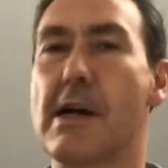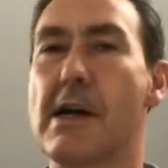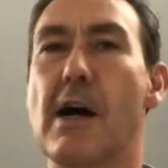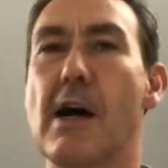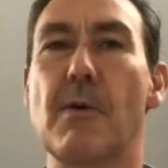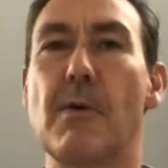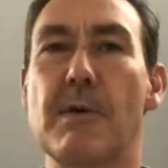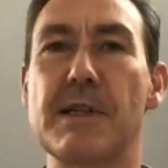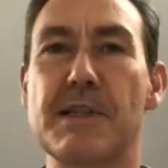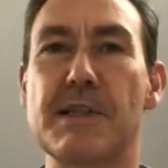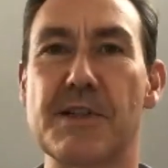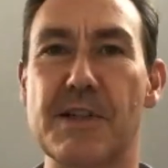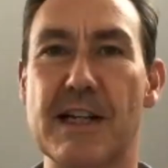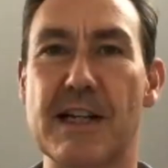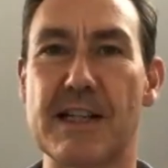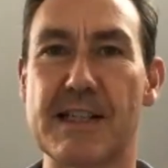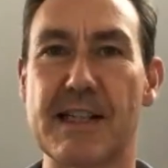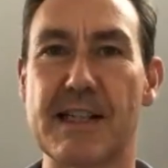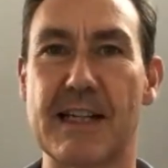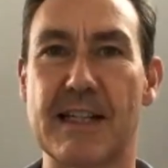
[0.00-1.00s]
are we
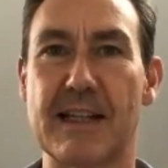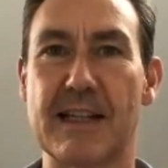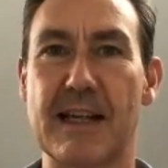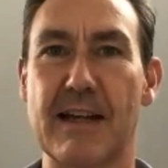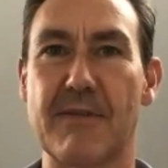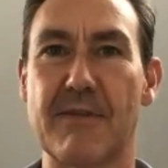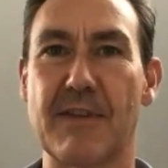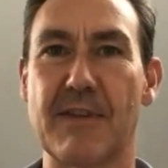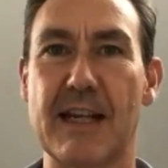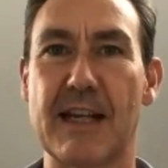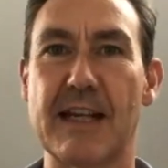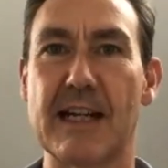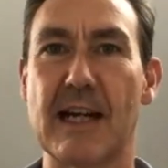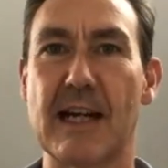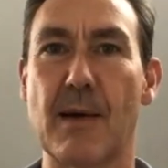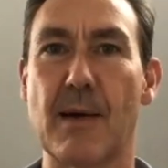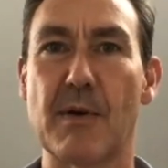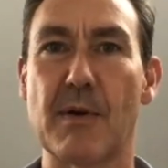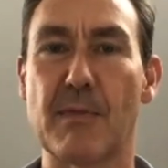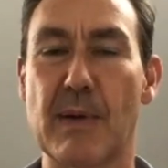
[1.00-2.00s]
suggesting that if they need a
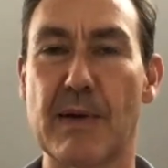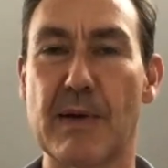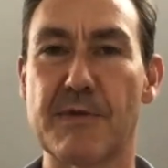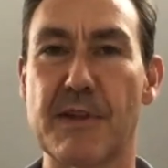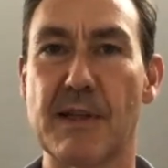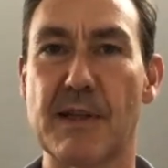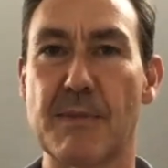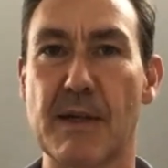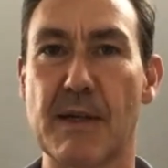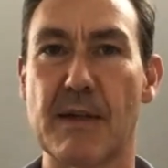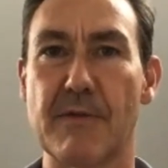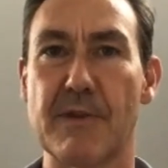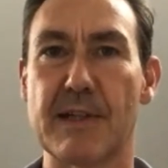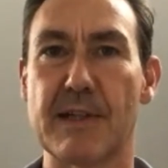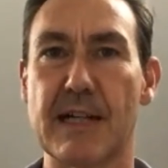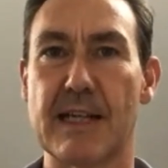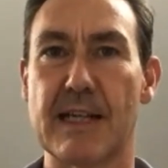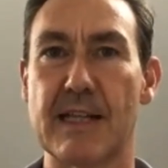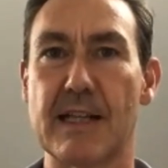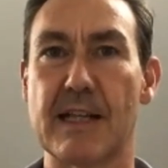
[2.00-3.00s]
couple of puffs in the middle of the
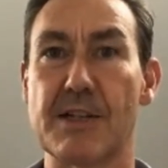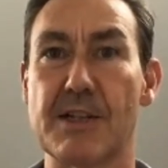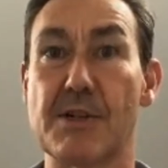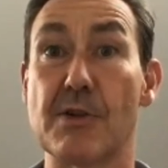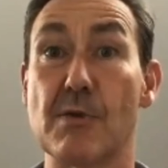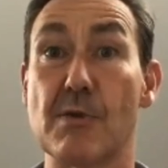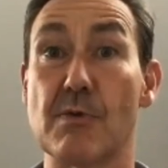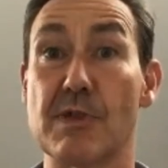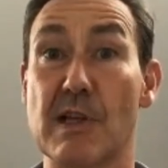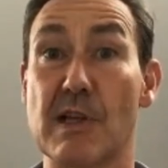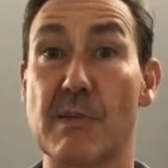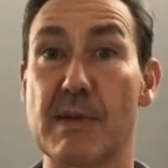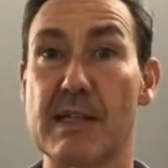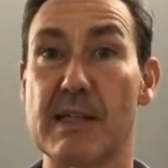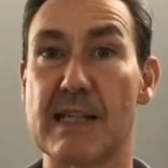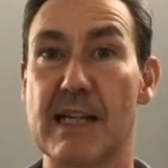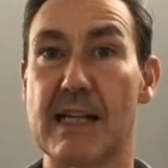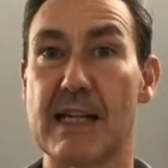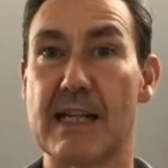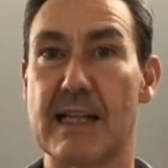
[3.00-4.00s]
day, that they should also be
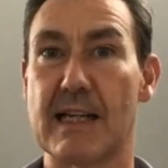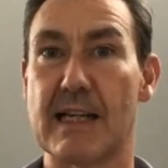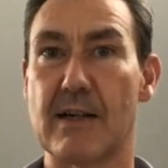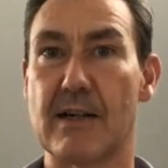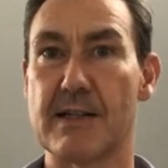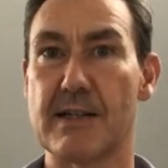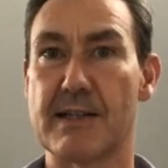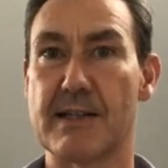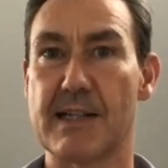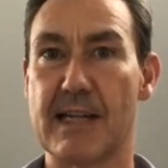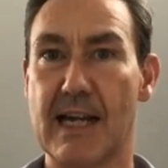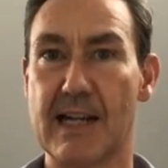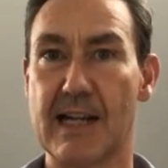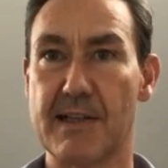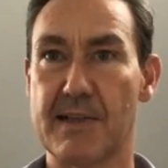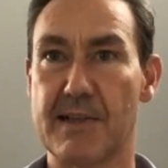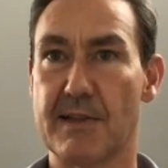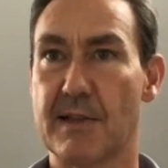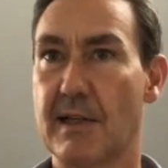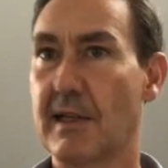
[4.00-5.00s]
taking their
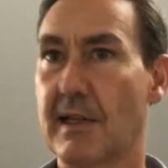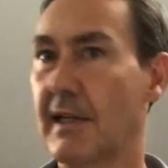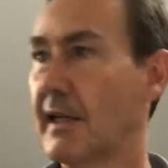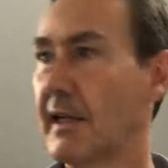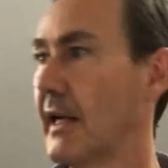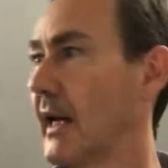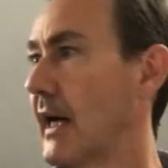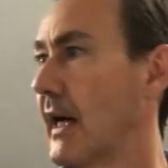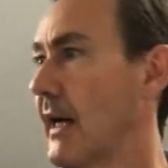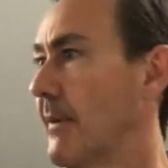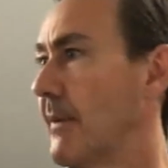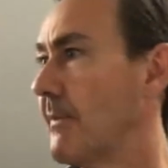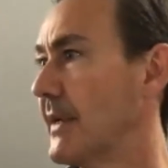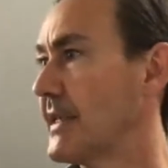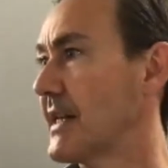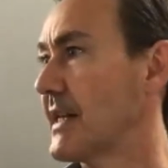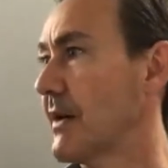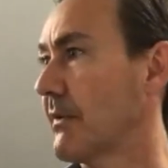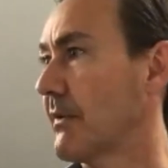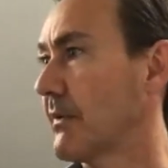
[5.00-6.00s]
ICS? Is
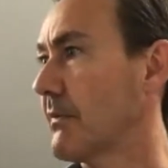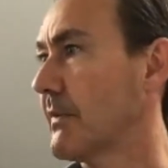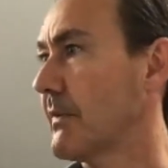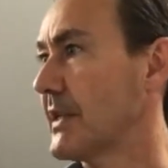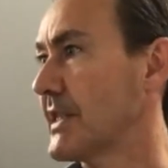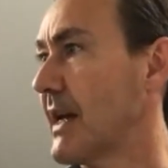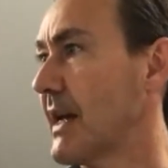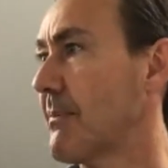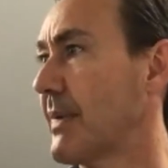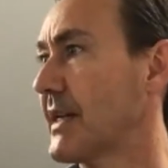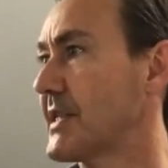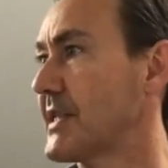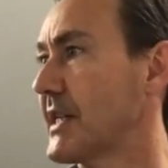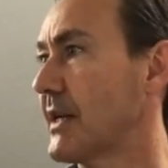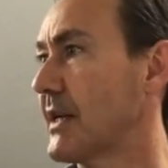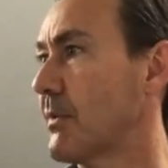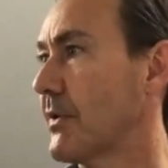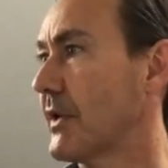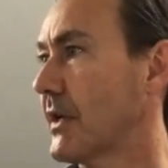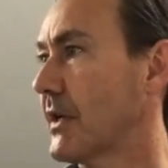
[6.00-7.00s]
that basically
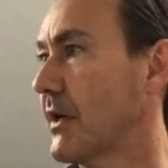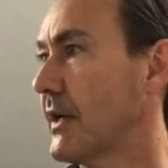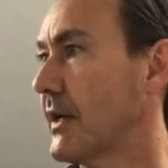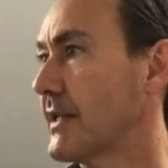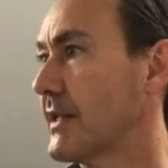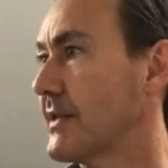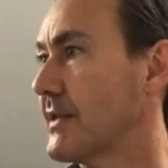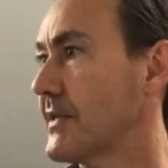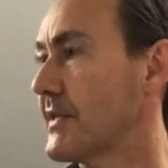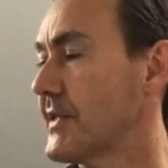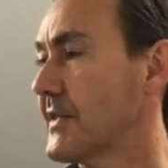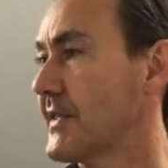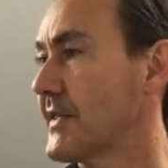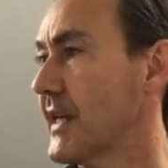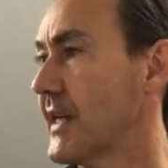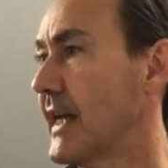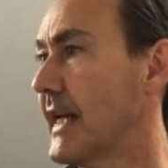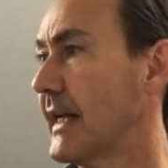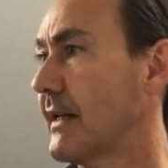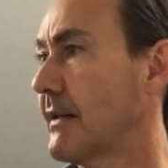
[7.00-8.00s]
what the guidance is
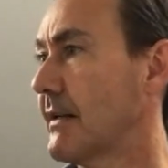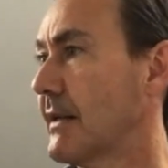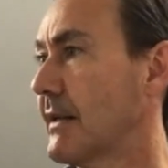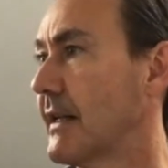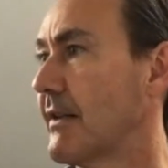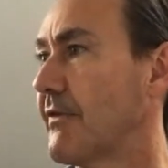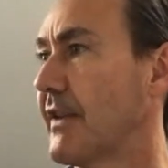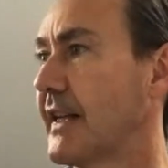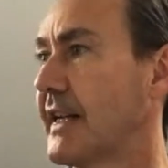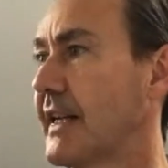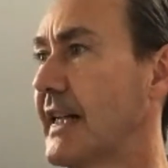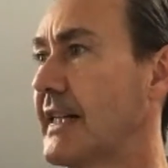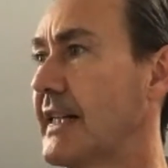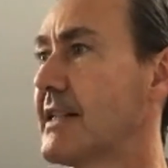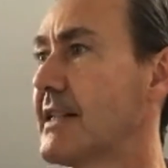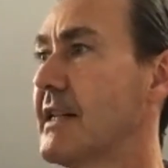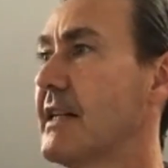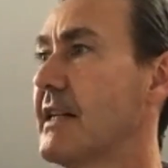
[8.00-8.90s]
saying? And if they need